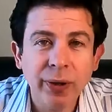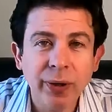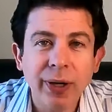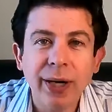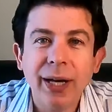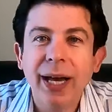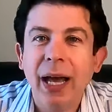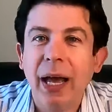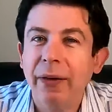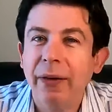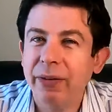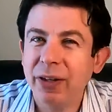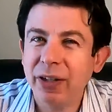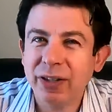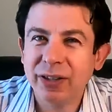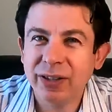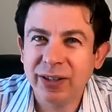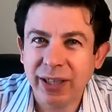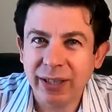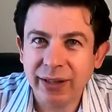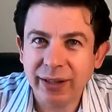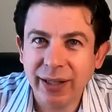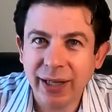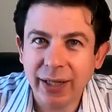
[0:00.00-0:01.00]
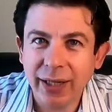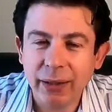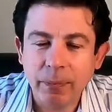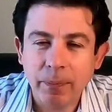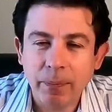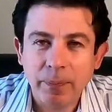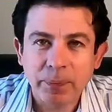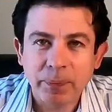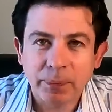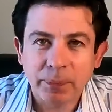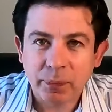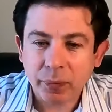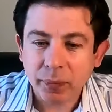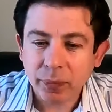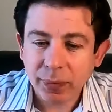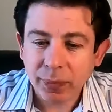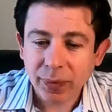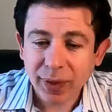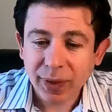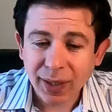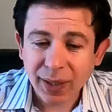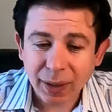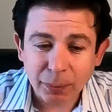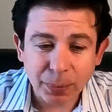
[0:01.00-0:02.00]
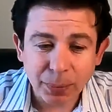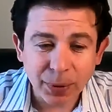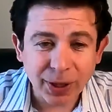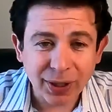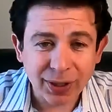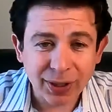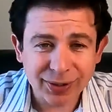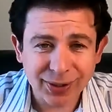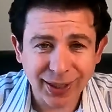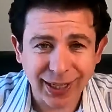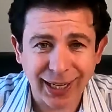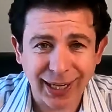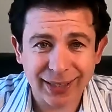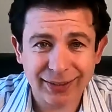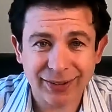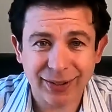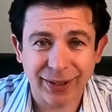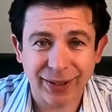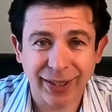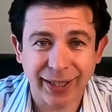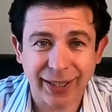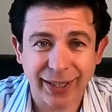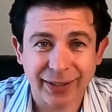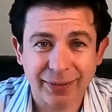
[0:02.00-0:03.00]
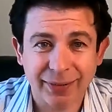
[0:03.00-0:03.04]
Having said that, because cats are like,